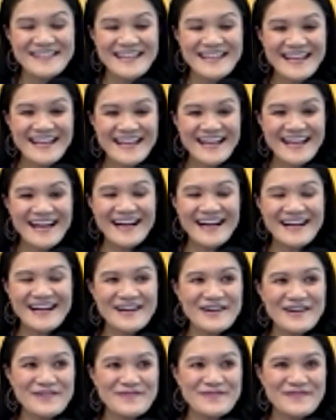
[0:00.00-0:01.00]
So tell me about
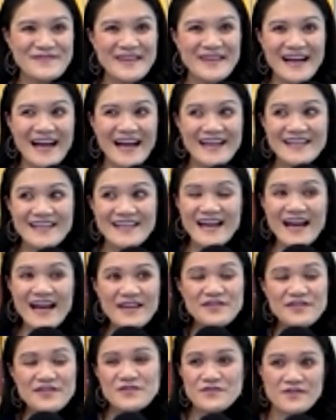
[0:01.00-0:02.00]
um, that. I
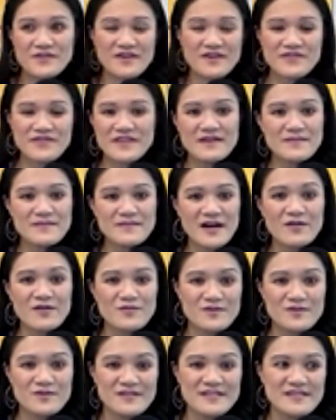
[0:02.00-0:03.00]
I knew nothing about
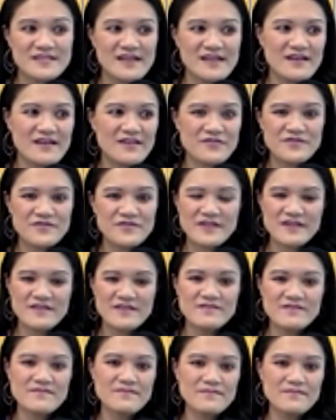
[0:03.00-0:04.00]
real estate other
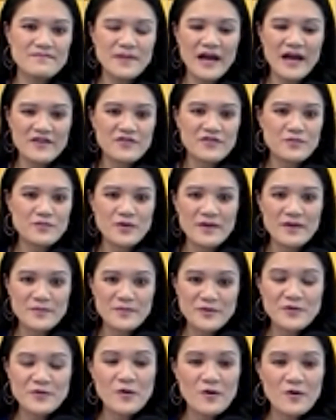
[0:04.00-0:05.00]
than buying our
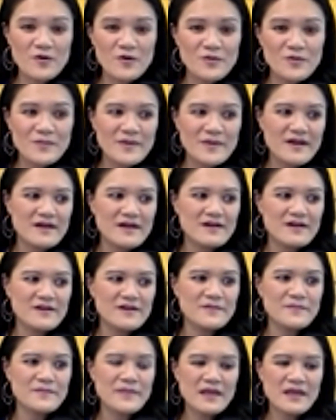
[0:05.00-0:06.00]
primary home.
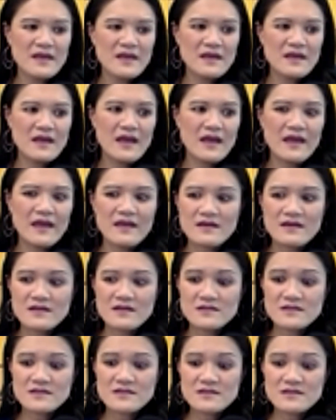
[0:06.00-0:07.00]
Um,
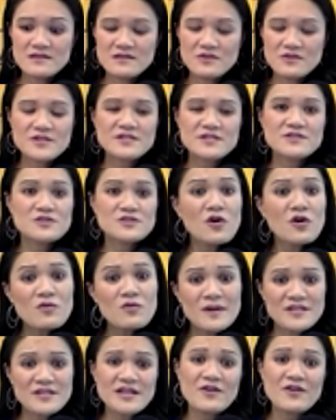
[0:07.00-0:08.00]
and there's so
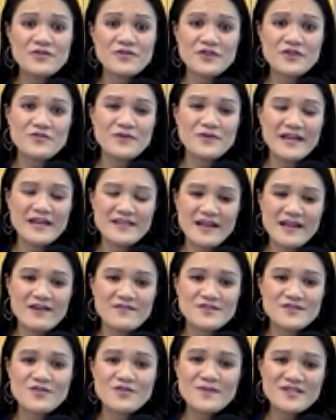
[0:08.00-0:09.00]
much out there right now,
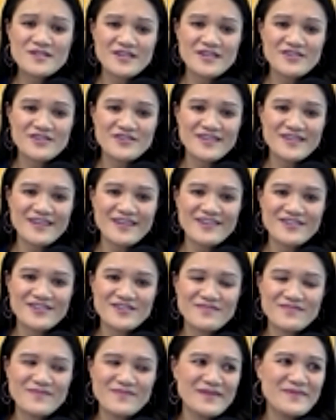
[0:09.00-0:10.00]
so much
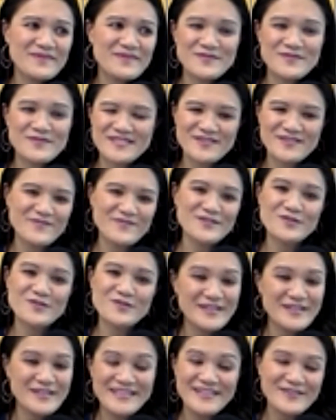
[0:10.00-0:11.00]
education. Maybe it was different
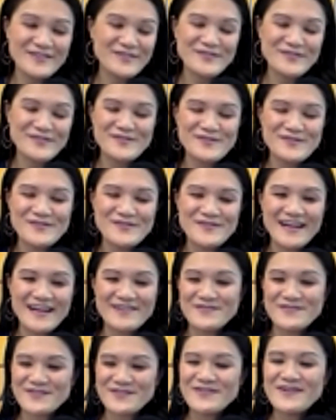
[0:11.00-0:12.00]
20 years ago. I
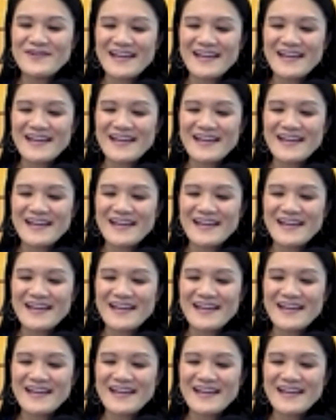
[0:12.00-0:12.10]
don't know.